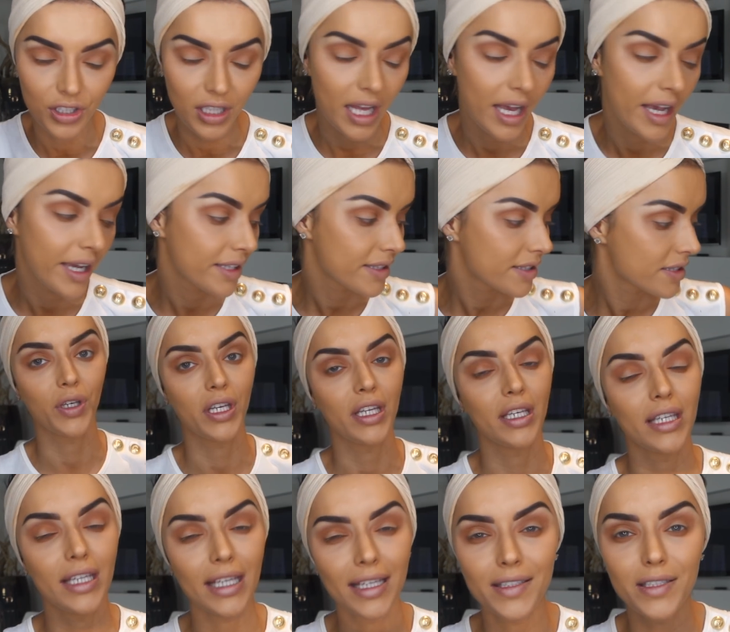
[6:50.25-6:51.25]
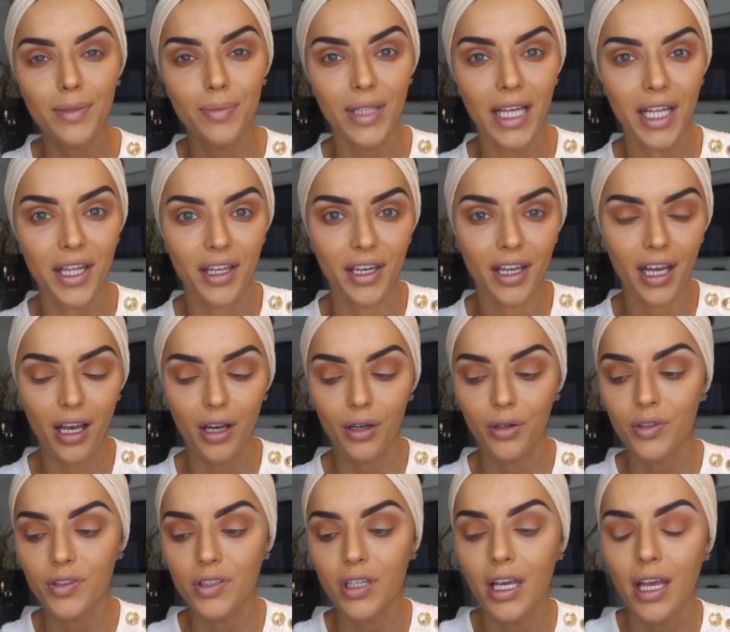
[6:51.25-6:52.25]
lines. You need to blend it
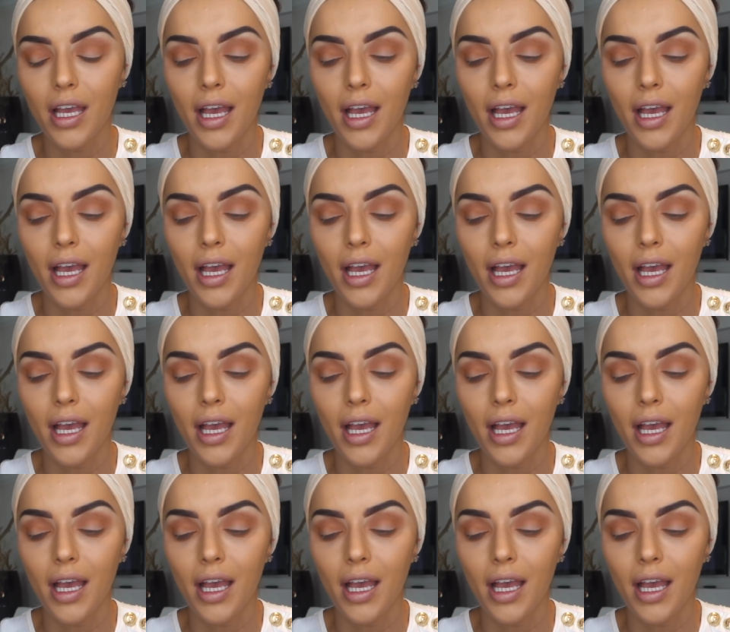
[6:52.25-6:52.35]
out.